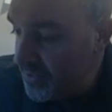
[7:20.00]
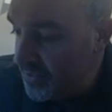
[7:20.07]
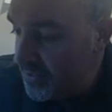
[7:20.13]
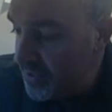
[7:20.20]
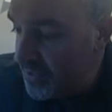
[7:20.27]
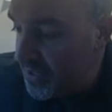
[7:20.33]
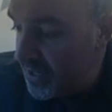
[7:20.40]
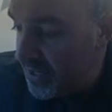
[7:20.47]
we
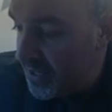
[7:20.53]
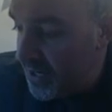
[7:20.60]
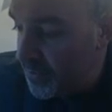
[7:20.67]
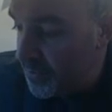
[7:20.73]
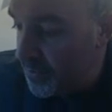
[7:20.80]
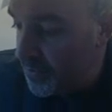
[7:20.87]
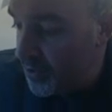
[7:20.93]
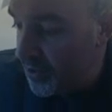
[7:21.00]
can add a
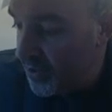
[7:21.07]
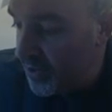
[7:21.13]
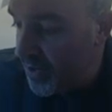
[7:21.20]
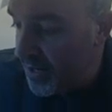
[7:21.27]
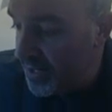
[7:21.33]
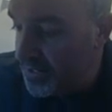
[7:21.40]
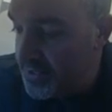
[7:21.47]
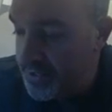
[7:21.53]
couple more
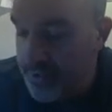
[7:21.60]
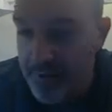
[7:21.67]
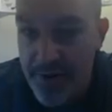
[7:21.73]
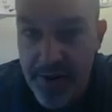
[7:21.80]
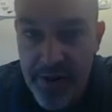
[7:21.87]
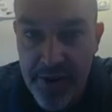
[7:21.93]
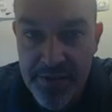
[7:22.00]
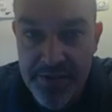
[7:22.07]
lines
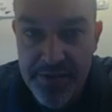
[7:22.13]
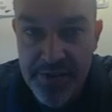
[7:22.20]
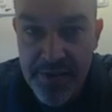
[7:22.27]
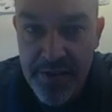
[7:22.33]
across,